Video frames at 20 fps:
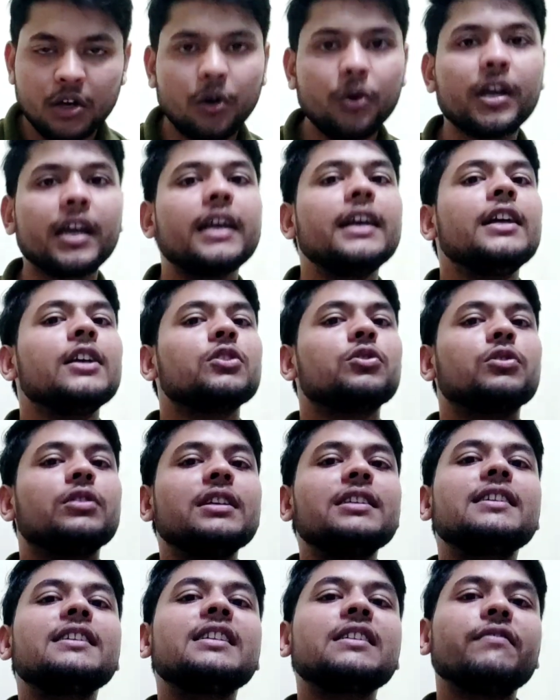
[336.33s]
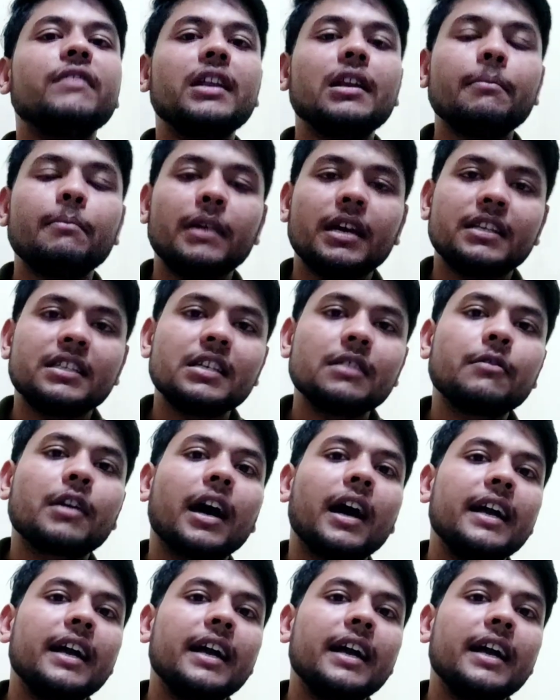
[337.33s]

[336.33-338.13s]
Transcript: Okay, so this is a very basic